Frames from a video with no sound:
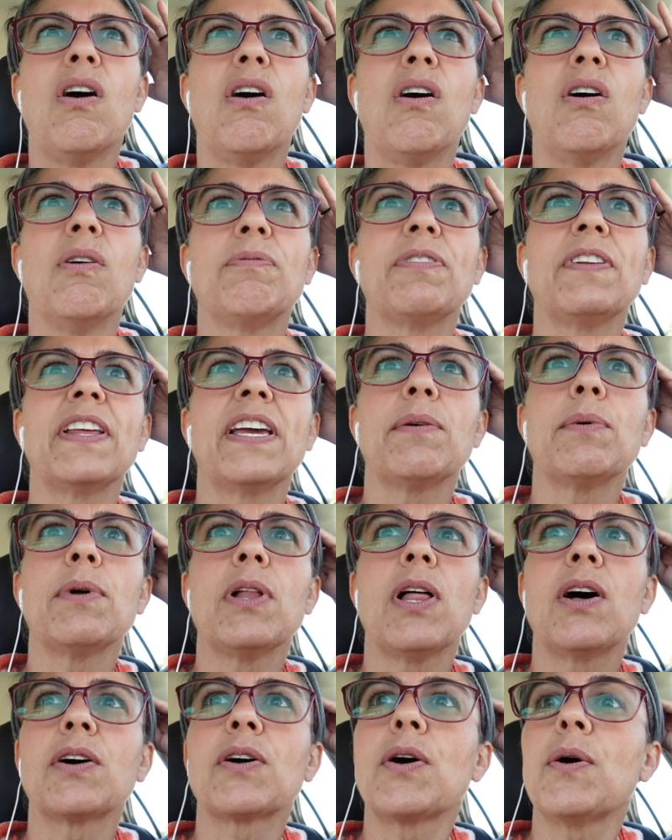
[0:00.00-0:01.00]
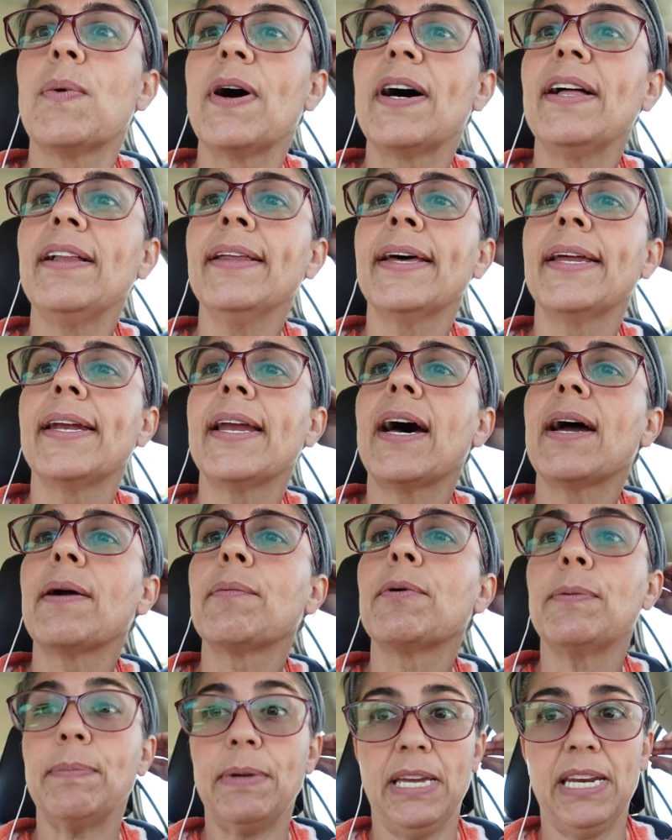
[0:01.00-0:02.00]
Hopefully it will all go well and I
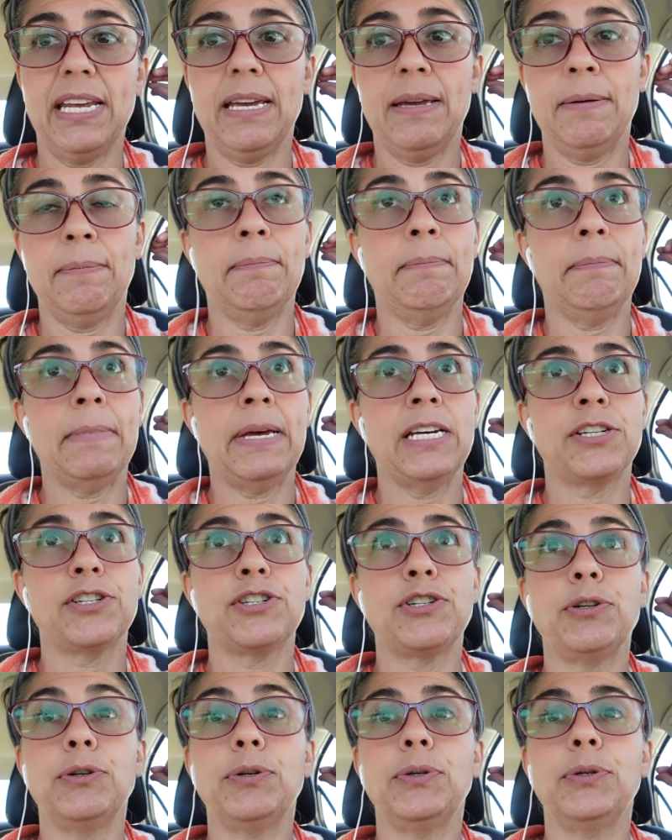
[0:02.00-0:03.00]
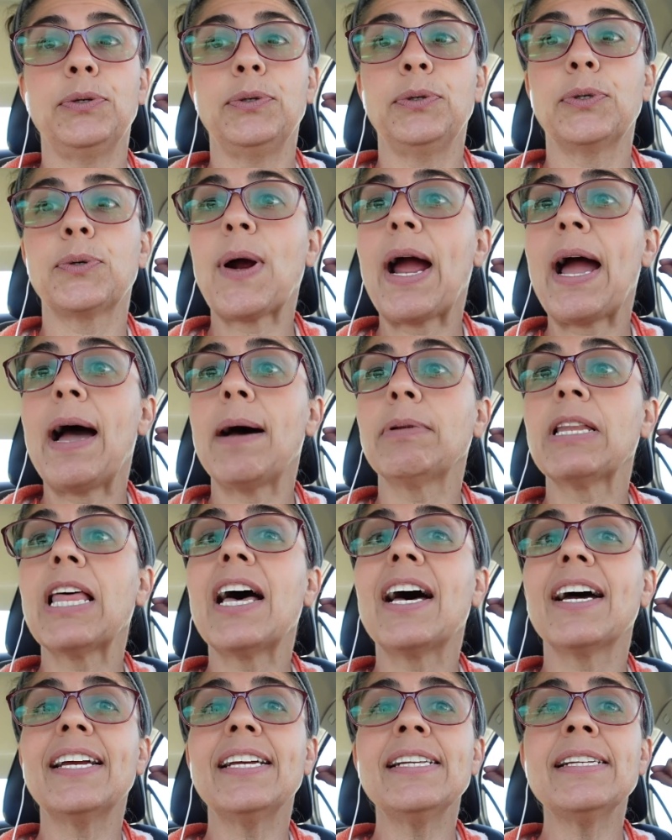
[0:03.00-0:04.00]
will meet him to grab
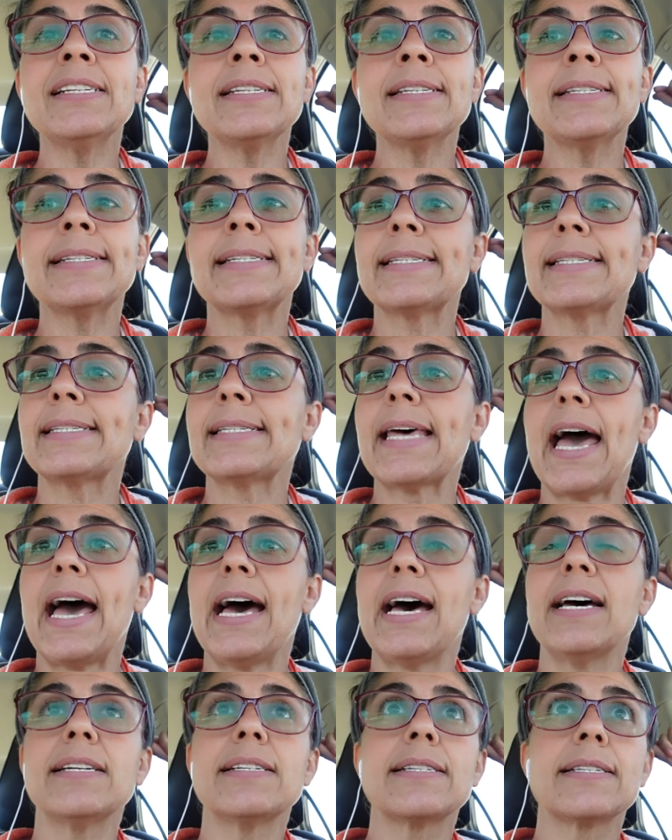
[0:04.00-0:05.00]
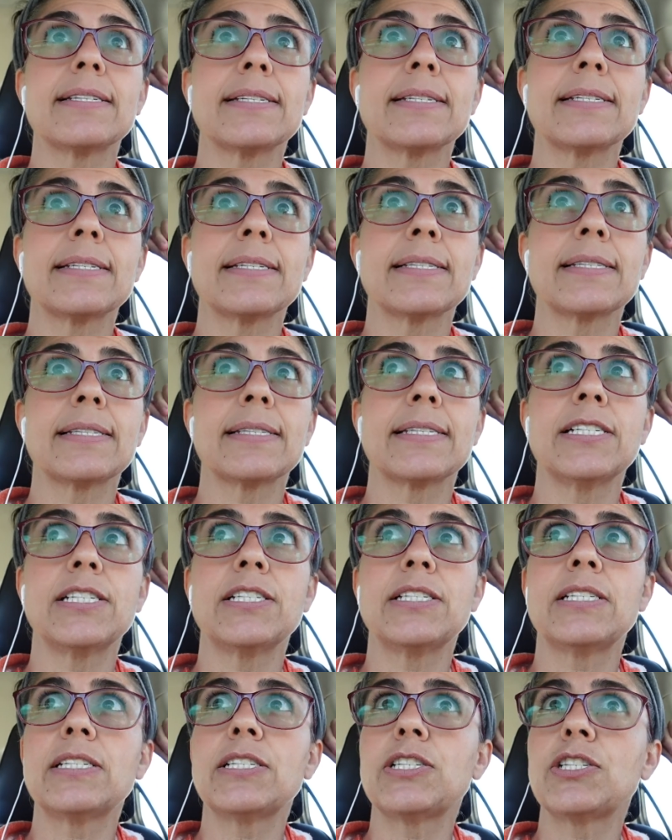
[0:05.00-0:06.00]
lines at the
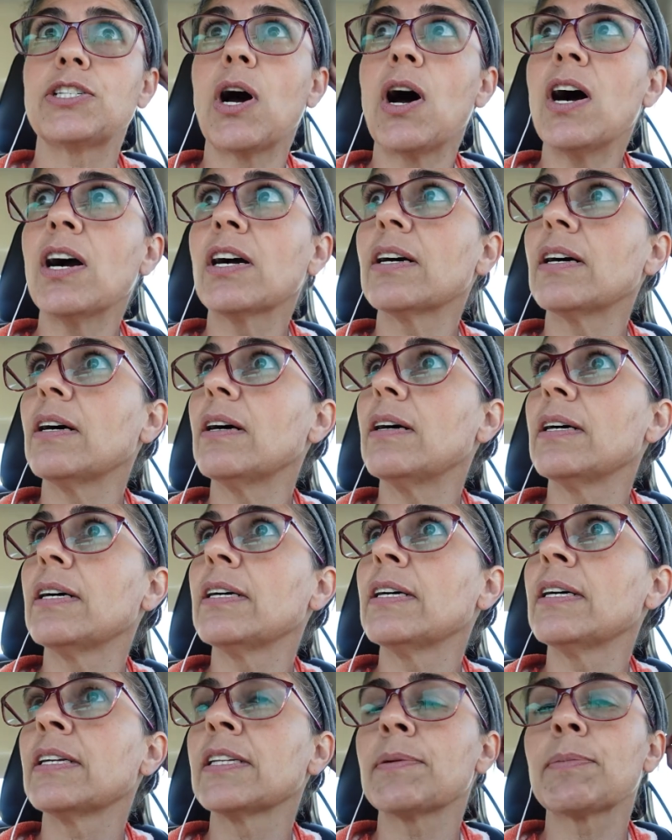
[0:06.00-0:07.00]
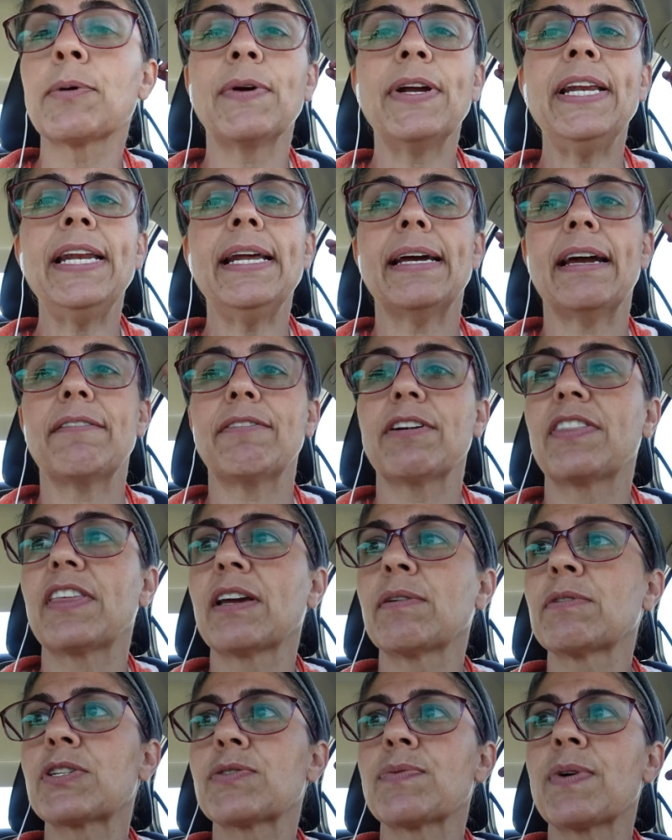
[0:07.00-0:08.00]
dock on the marina. Everything
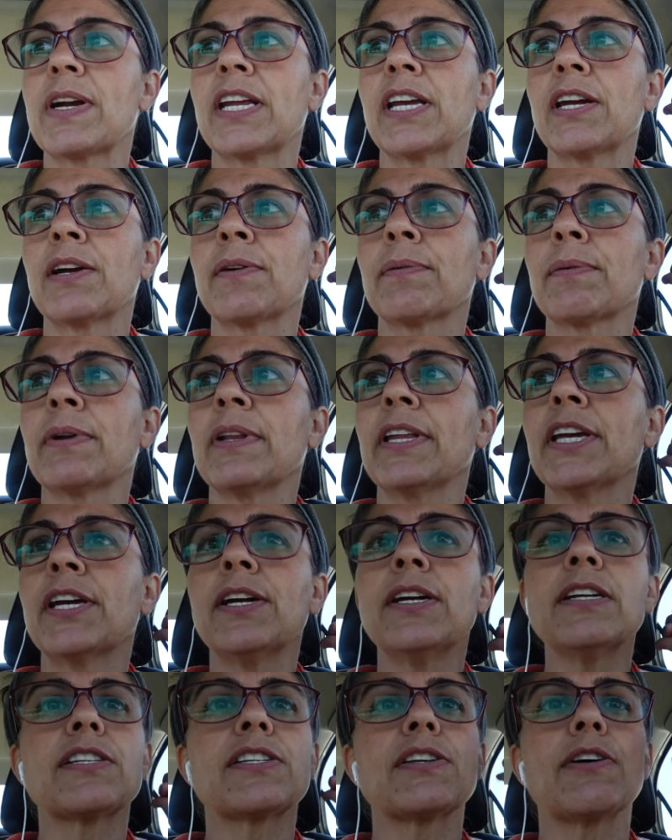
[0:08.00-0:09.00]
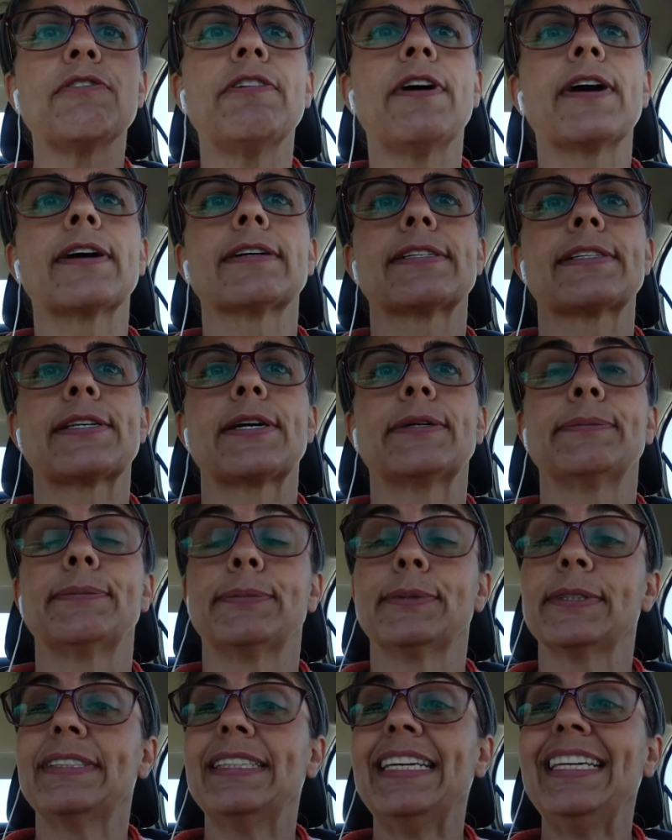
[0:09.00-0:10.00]
was running really good so far, so
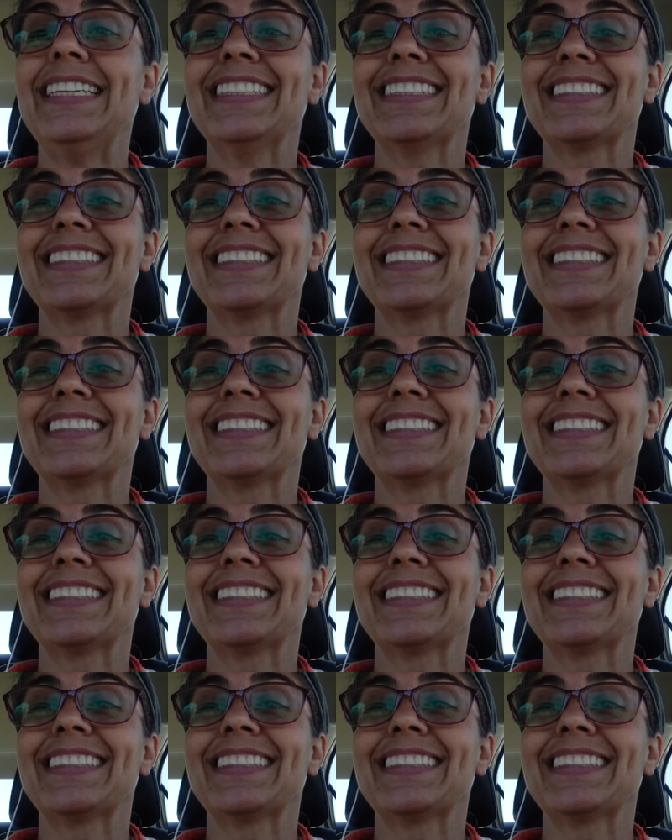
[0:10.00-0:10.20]
we'll see.